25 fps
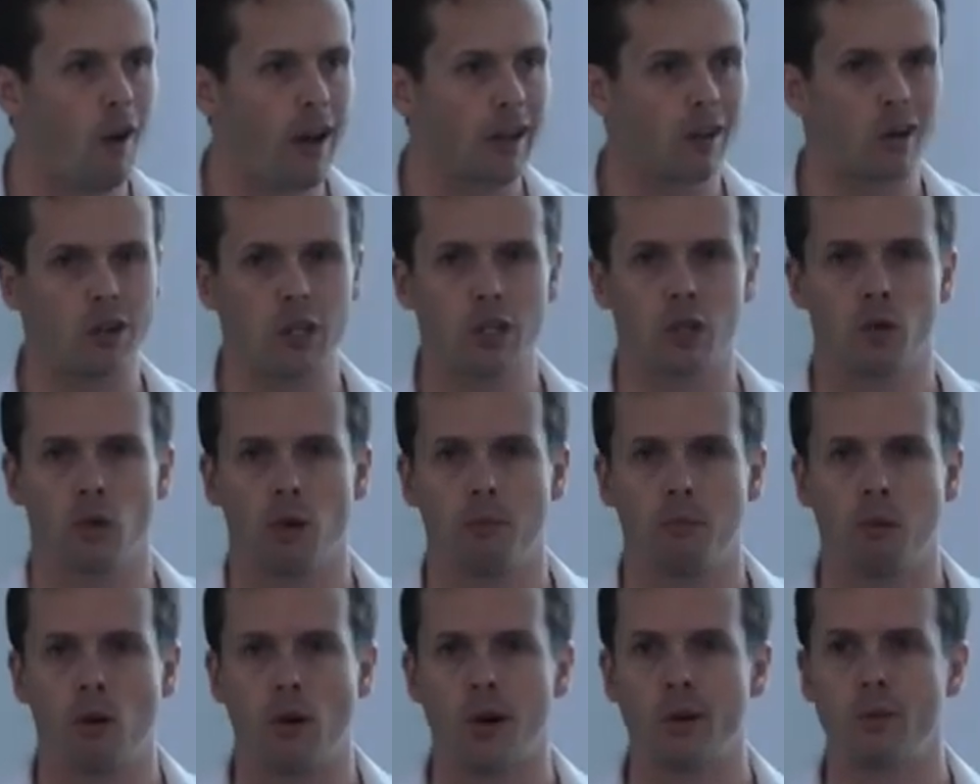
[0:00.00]
I got to
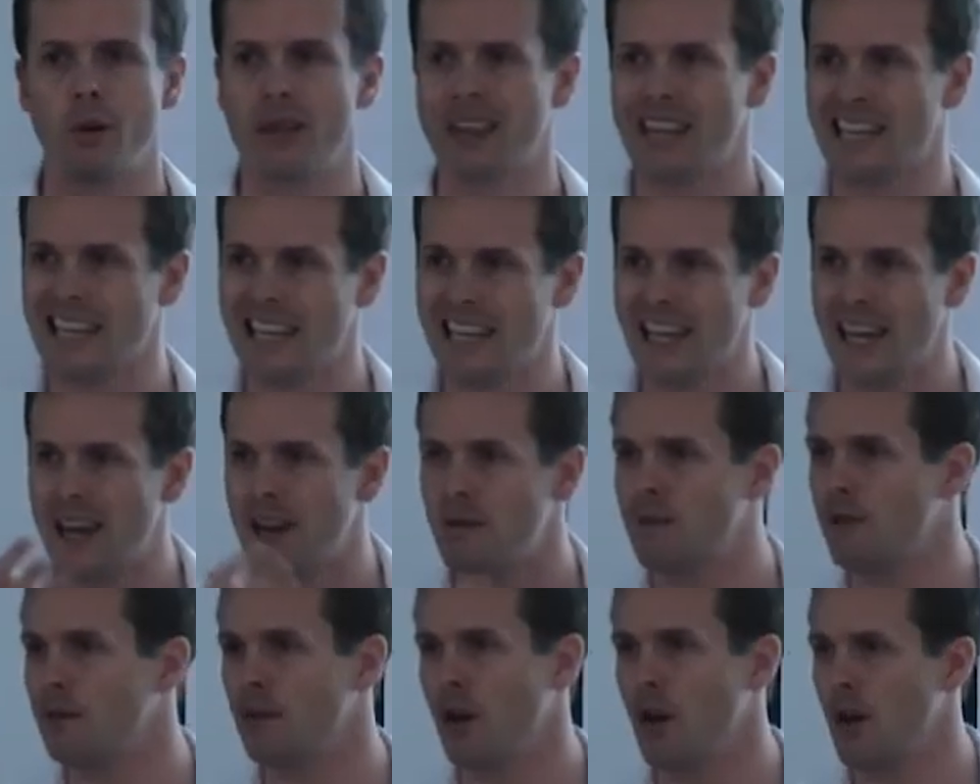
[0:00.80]
a point where the
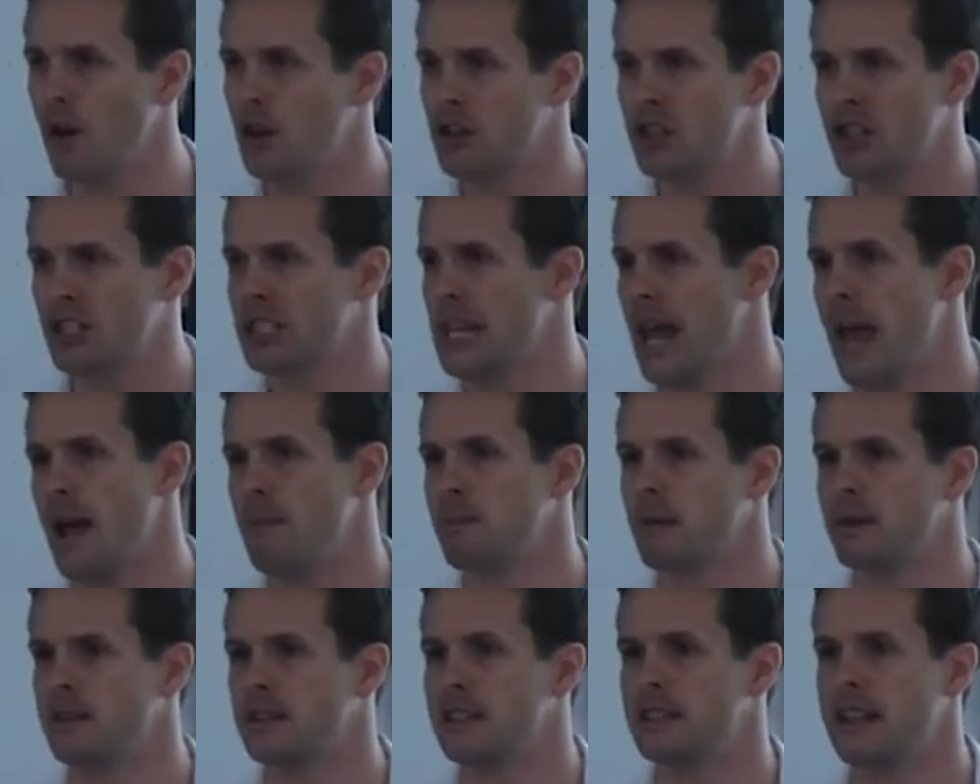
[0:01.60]
lead flow just
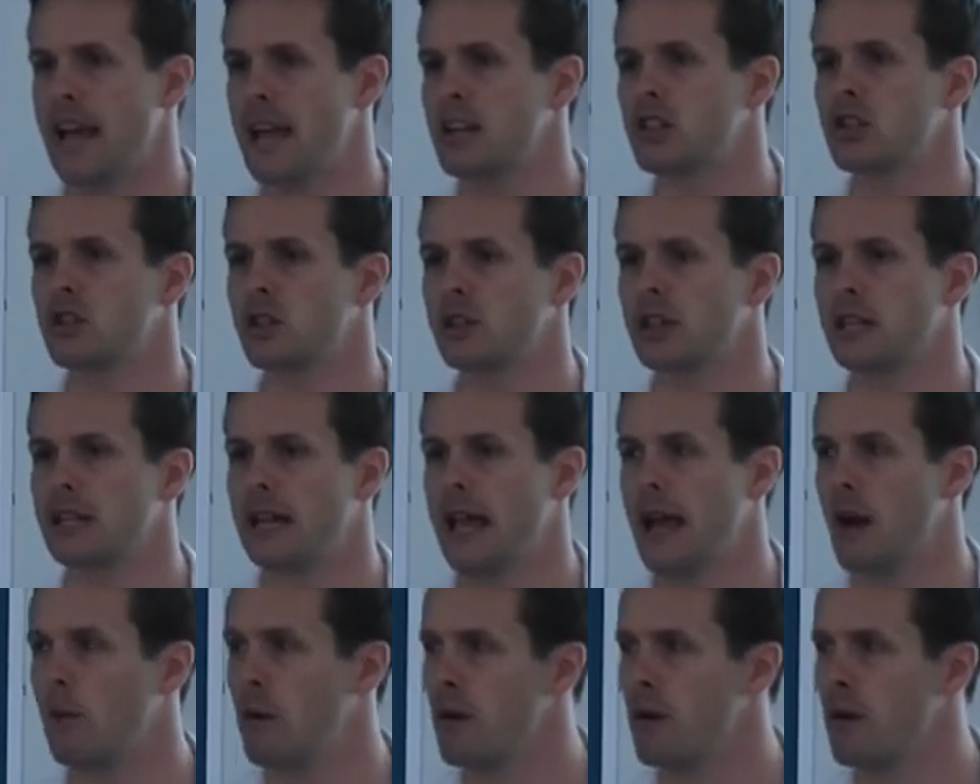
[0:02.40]
happened naturally now.